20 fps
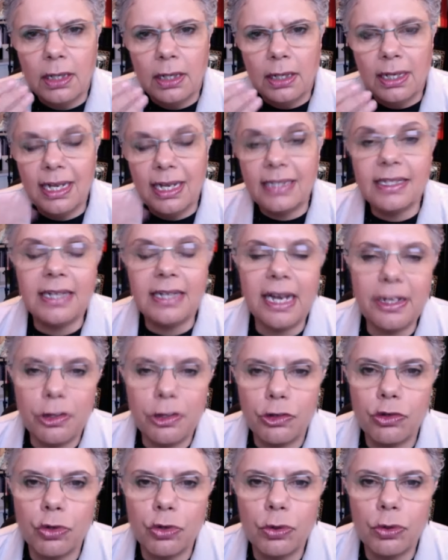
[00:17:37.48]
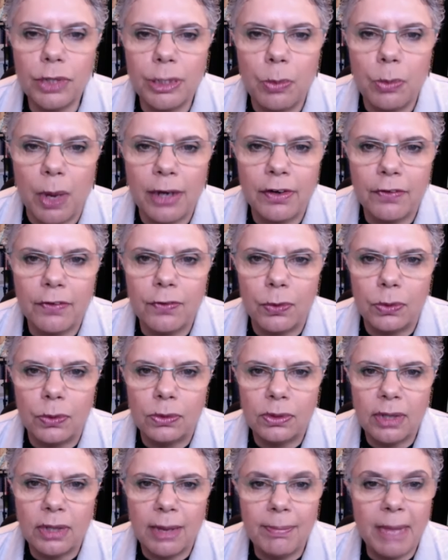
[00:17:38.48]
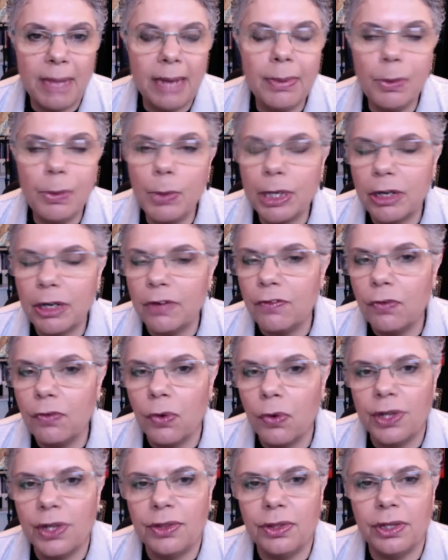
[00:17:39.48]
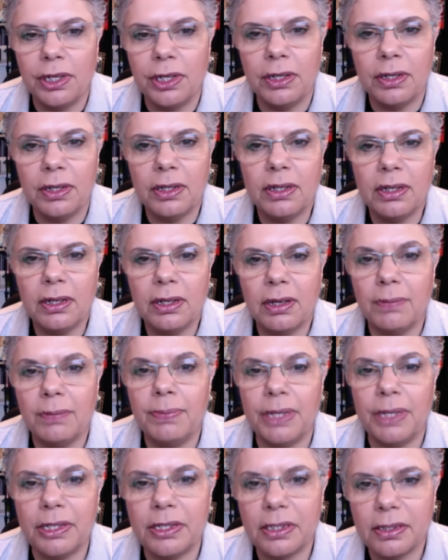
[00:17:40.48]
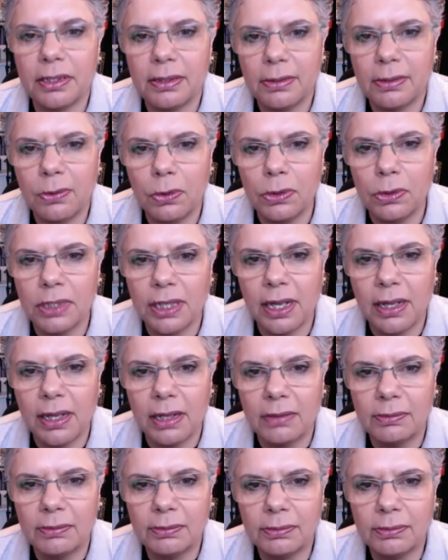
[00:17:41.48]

Let's take the truly wonderful, and maybe we can avoid the abyss altogether.